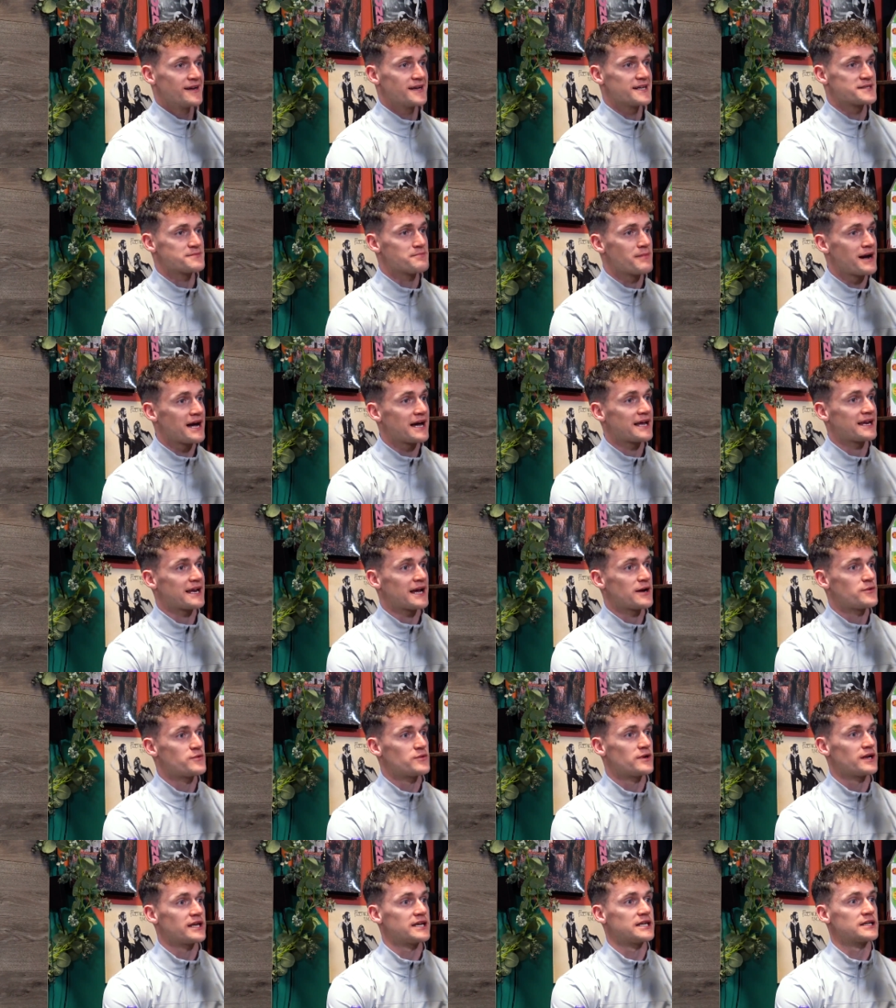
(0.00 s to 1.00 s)
It's mad how
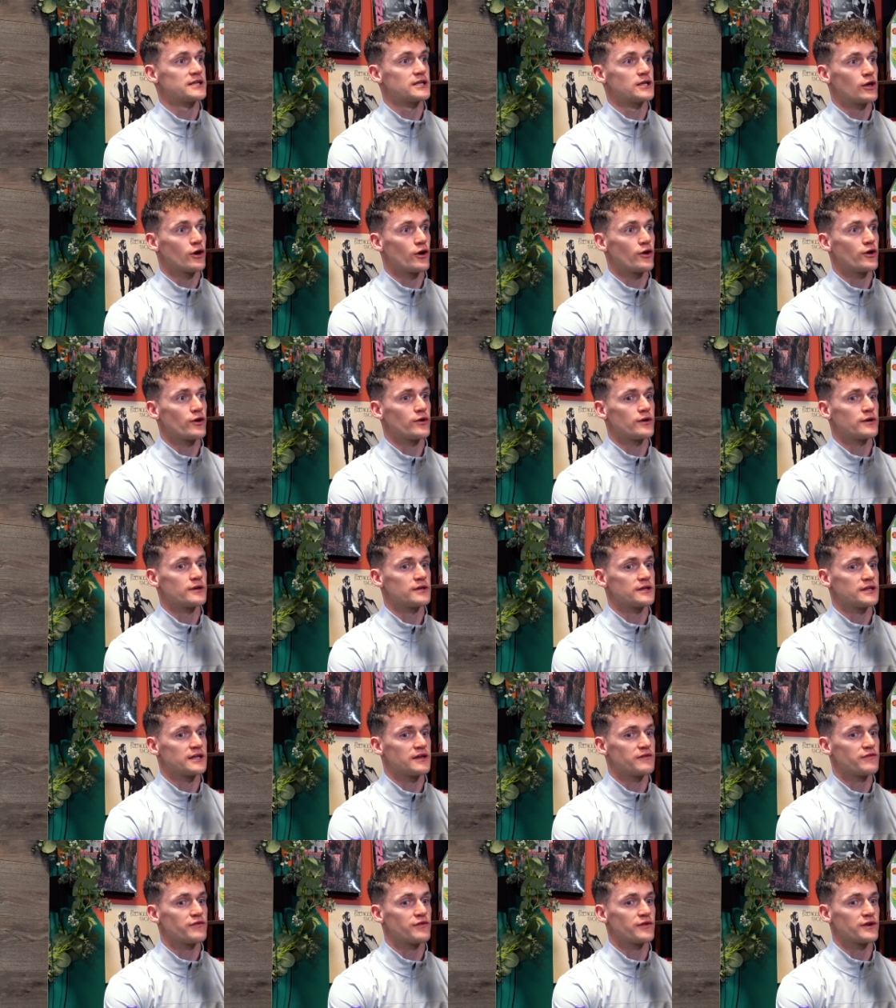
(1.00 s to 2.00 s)
like learn
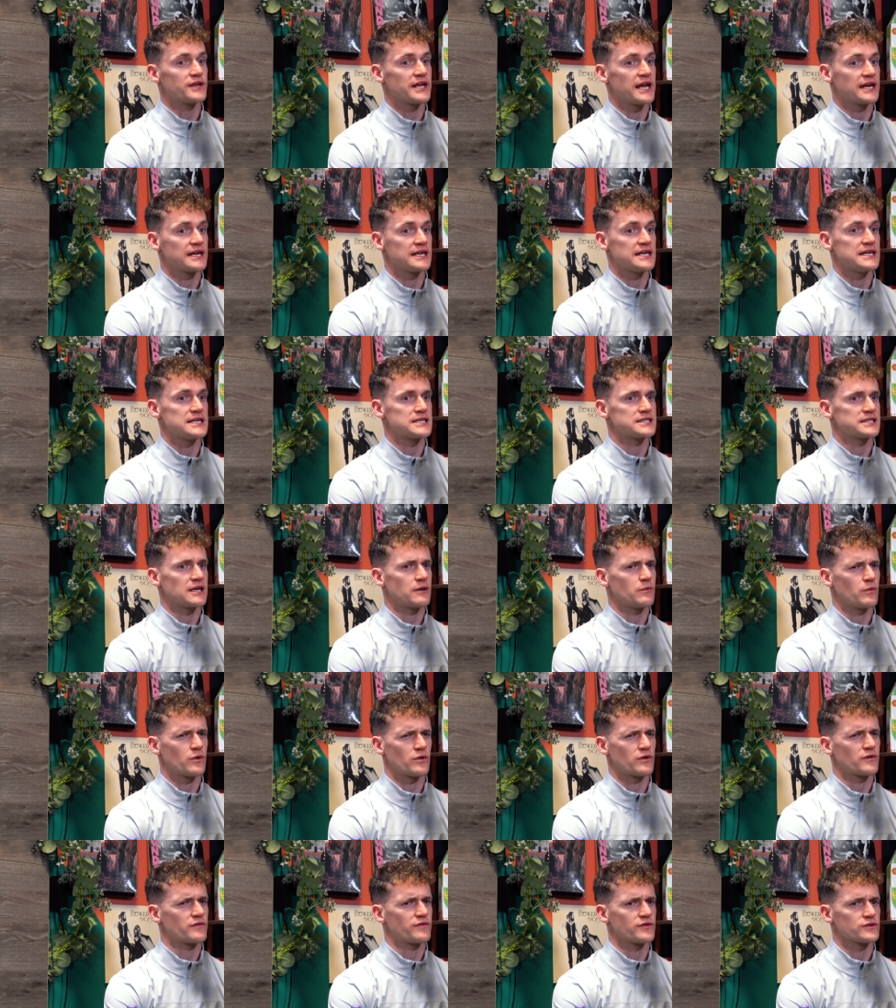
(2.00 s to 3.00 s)
different techniques that
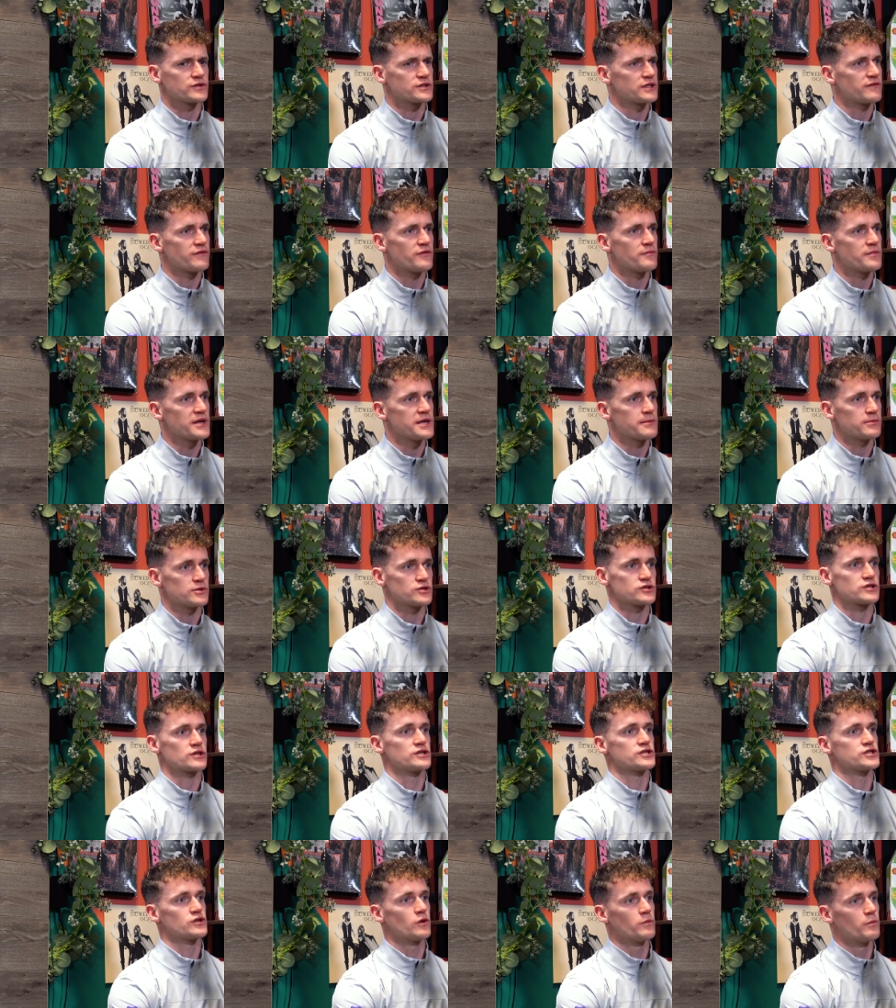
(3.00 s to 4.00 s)
work for different people. Just
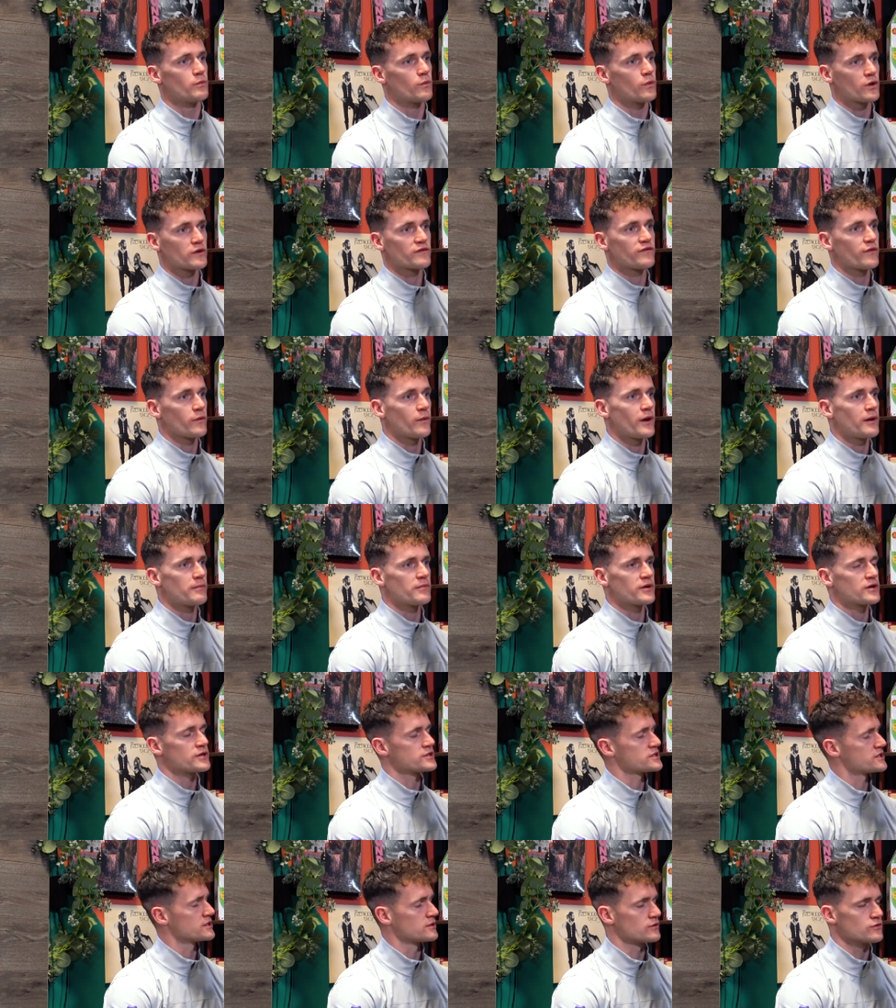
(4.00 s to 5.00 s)
because yeah. something work for one
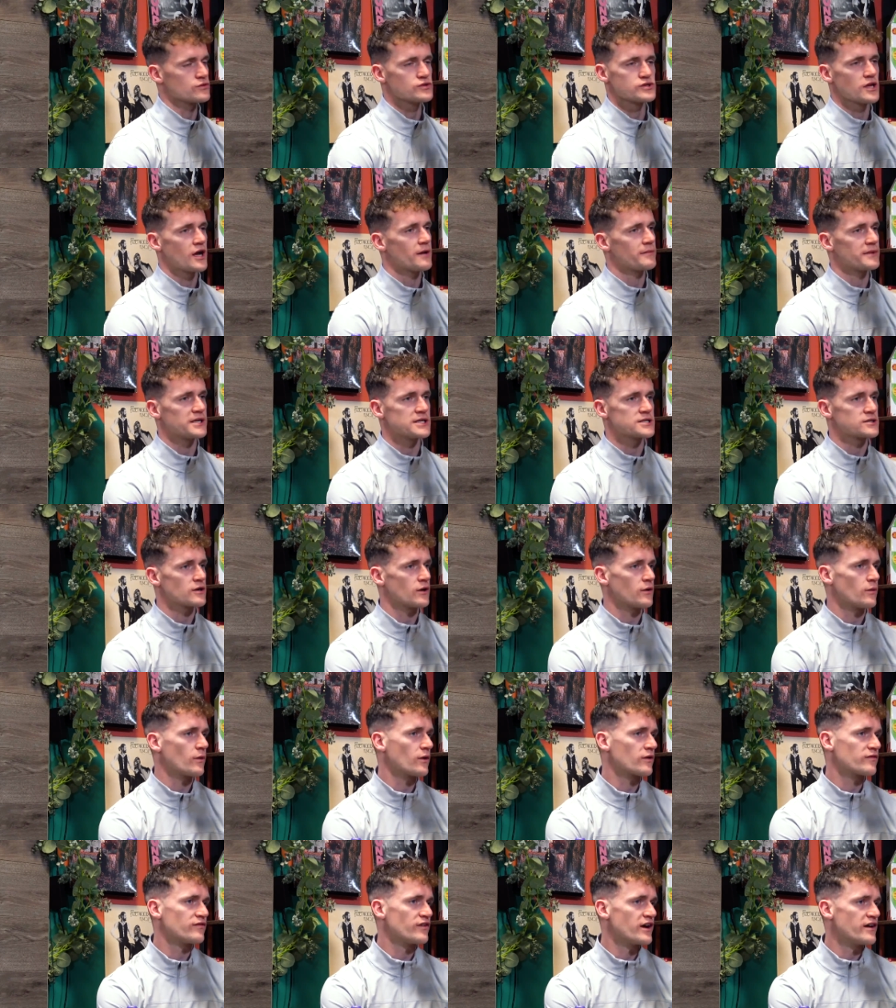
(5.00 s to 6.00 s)
person does not mean it's going to
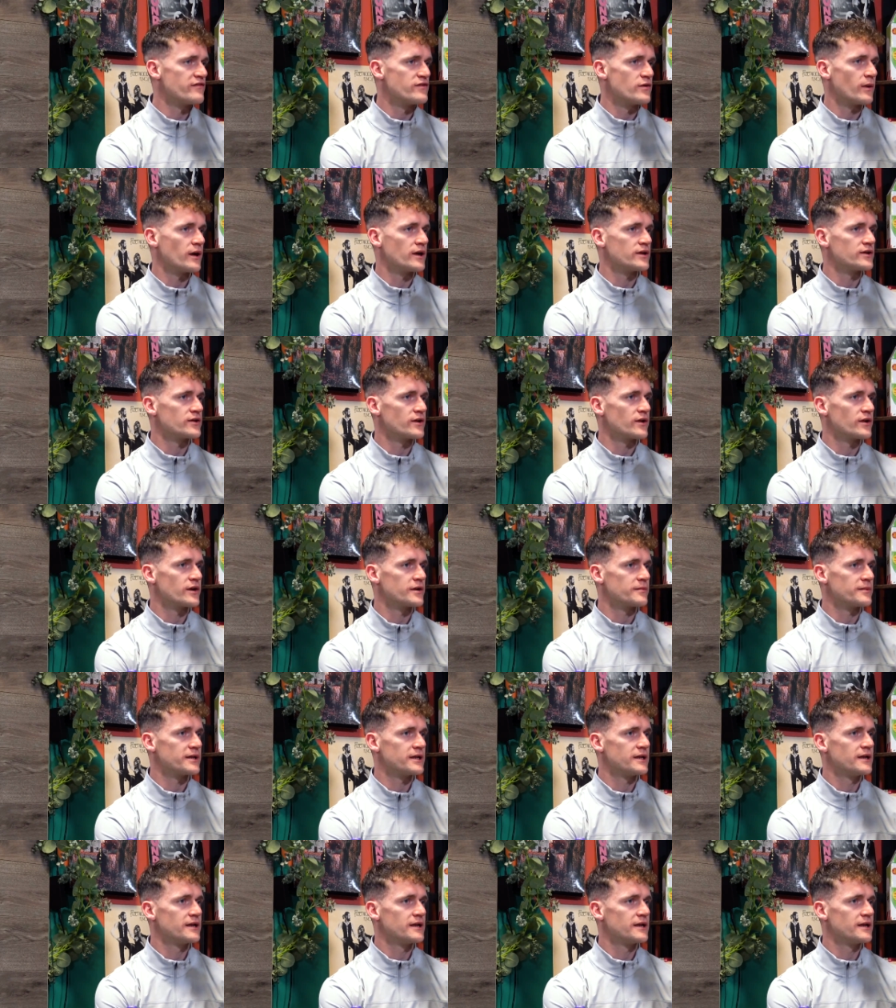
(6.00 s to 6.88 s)
work for everyone. You know like I mean?